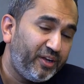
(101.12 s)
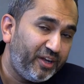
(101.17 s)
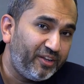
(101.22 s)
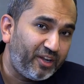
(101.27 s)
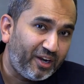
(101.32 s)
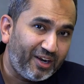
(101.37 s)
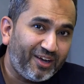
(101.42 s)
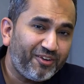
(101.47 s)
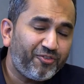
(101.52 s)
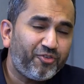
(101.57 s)
in
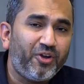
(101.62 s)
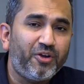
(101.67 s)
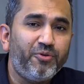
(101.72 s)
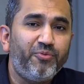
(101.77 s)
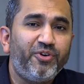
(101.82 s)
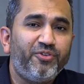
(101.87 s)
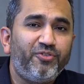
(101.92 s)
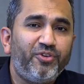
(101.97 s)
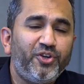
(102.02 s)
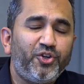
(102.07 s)
the last
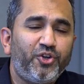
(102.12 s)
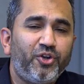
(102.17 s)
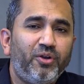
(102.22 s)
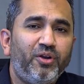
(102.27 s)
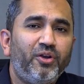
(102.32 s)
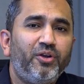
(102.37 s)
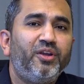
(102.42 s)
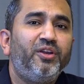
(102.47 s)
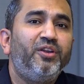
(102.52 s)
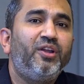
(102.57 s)

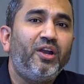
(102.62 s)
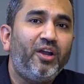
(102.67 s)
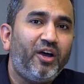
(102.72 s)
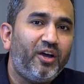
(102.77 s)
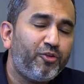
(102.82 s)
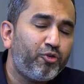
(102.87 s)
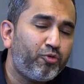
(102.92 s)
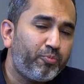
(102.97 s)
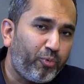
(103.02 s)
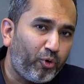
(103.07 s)
conversation, in the
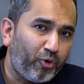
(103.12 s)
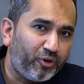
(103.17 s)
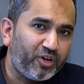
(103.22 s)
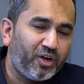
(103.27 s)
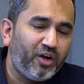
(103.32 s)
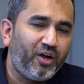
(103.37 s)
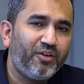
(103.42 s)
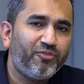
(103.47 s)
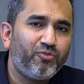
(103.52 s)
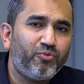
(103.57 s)
last
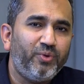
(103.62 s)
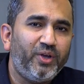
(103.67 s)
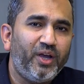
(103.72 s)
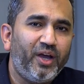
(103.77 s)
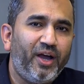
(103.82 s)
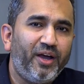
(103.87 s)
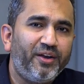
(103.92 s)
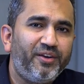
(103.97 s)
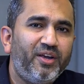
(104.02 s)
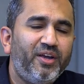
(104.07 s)
podcast we
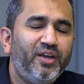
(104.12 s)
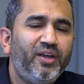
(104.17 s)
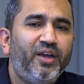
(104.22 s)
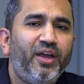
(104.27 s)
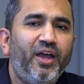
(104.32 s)
had.